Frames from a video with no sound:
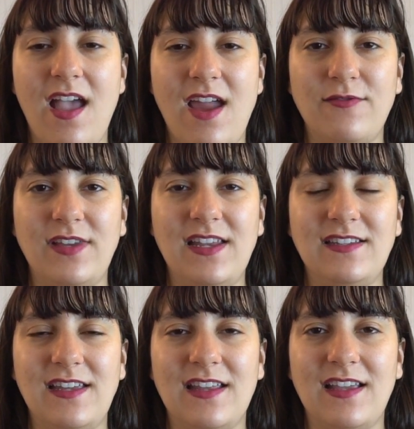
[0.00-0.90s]
I really need
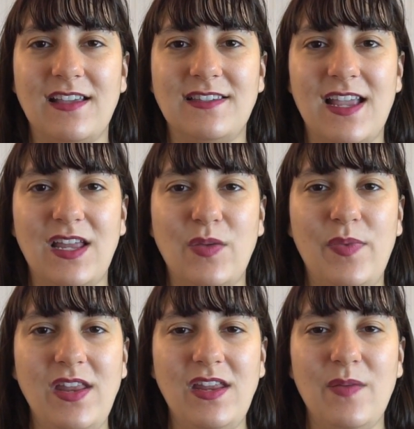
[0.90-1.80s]
to get like a second
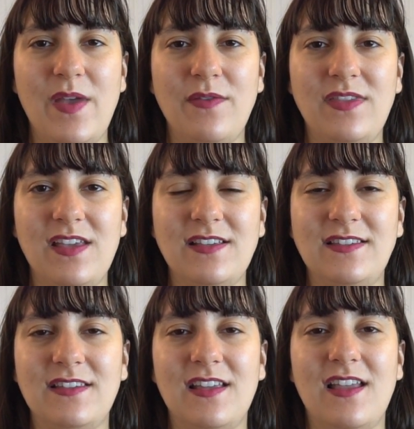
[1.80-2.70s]
opinion about
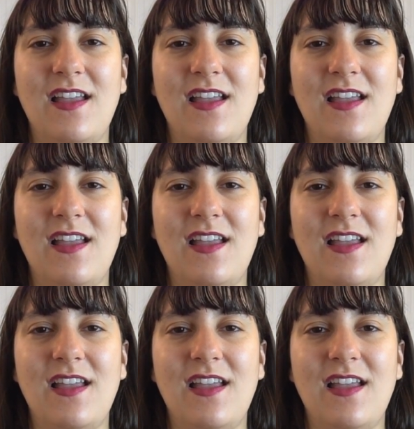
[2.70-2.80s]
this.